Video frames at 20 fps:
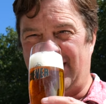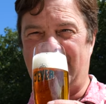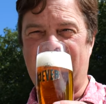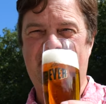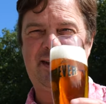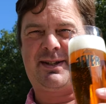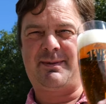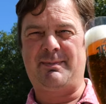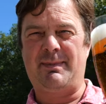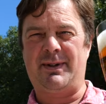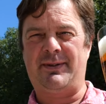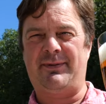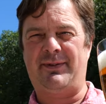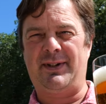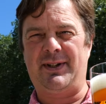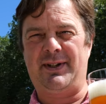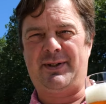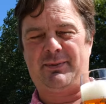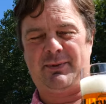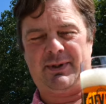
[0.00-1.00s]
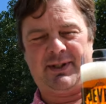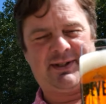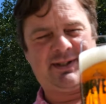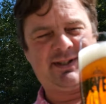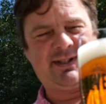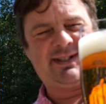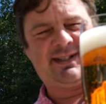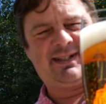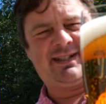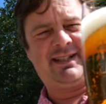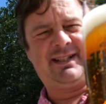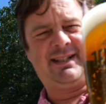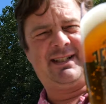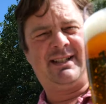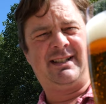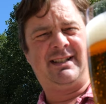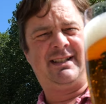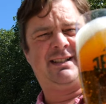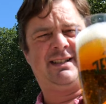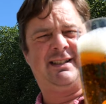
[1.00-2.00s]
It smells very sweet.
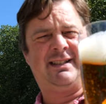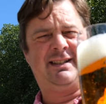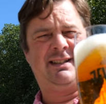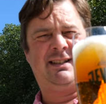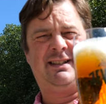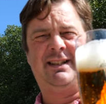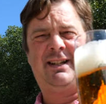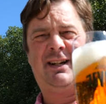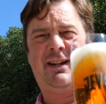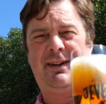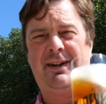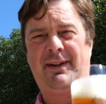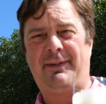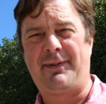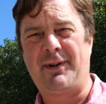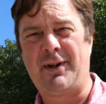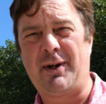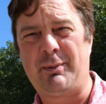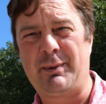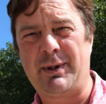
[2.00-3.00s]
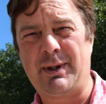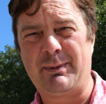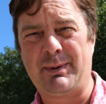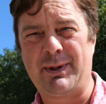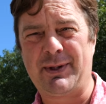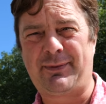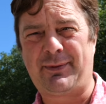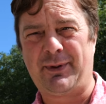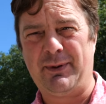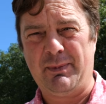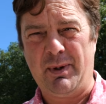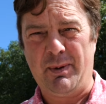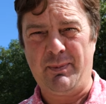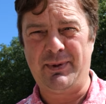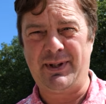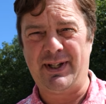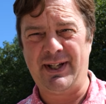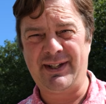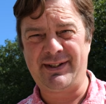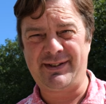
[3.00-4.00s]
I forgot what I was for a
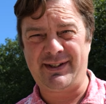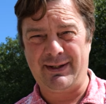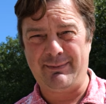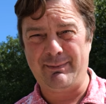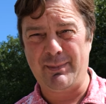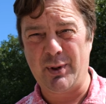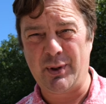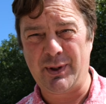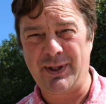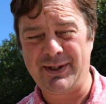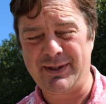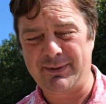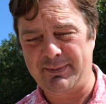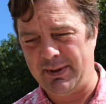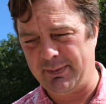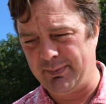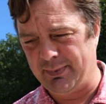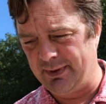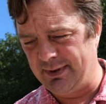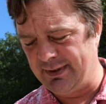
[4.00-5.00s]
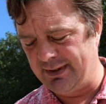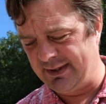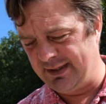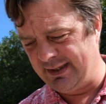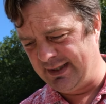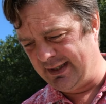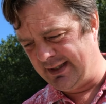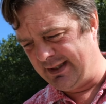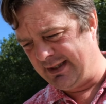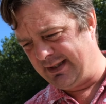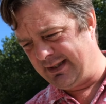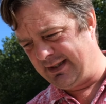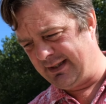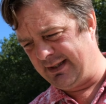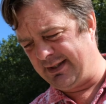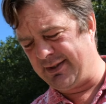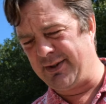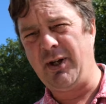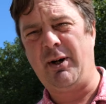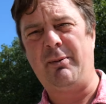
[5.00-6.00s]
moment there, saying morning to people.
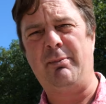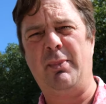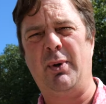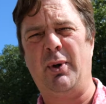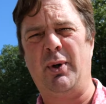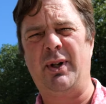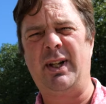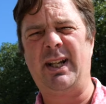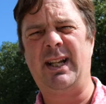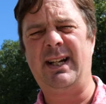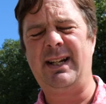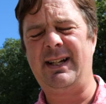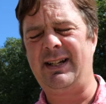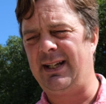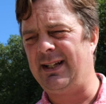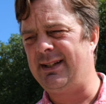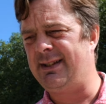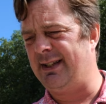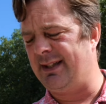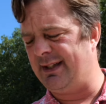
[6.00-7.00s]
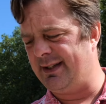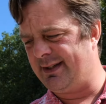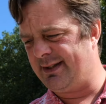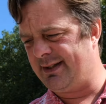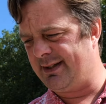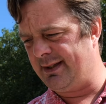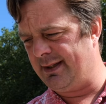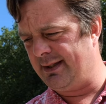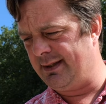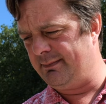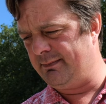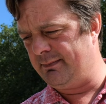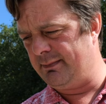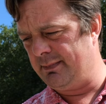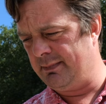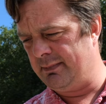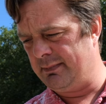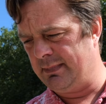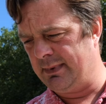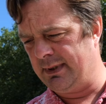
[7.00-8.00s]
It's not morning, is it? It's,
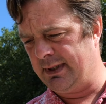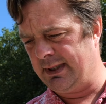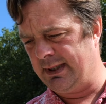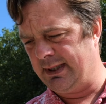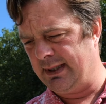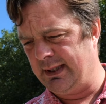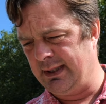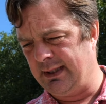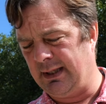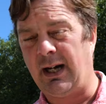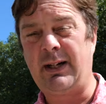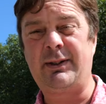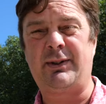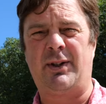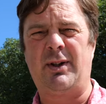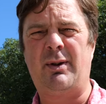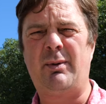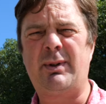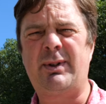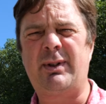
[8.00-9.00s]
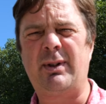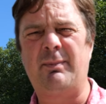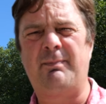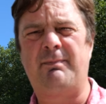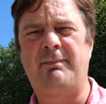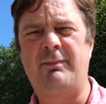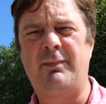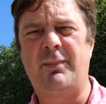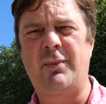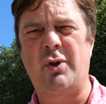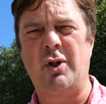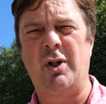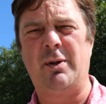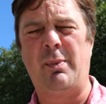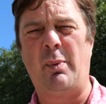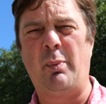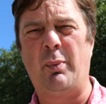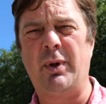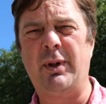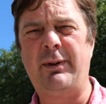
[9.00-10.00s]
I don't know what the
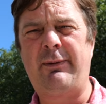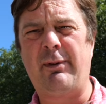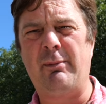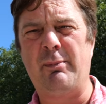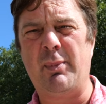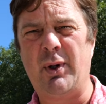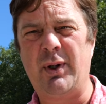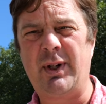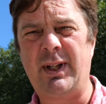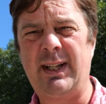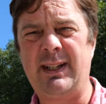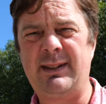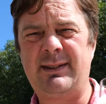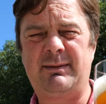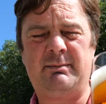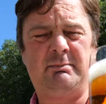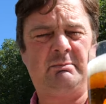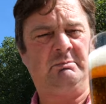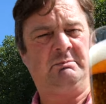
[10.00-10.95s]
German word for morning is.